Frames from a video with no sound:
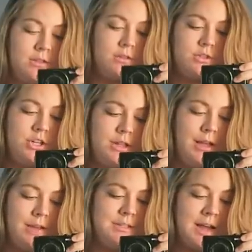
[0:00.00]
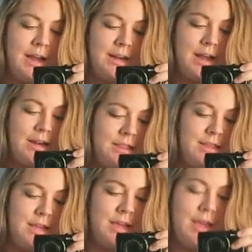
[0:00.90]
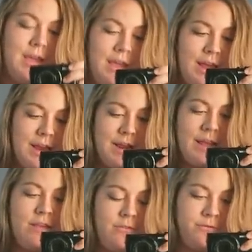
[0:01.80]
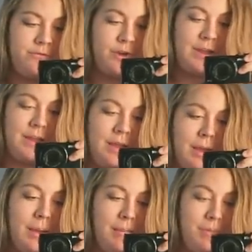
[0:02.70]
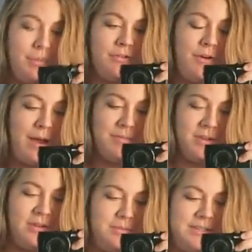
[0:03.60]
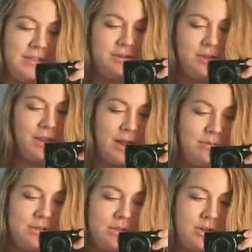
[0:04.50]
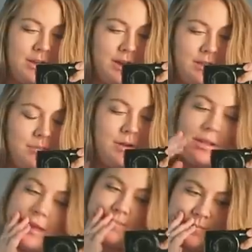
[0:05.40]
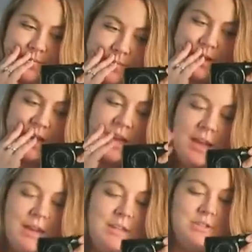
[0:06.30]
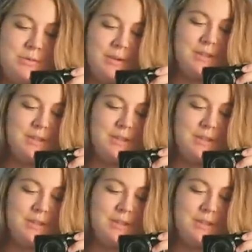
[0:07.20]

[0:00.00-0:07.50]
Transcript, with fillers: little chilly outside, and I think it is freaking beautiful. I'm literally obsessed with it. Like, I'm just looking at it in the mirror like, mm, can I just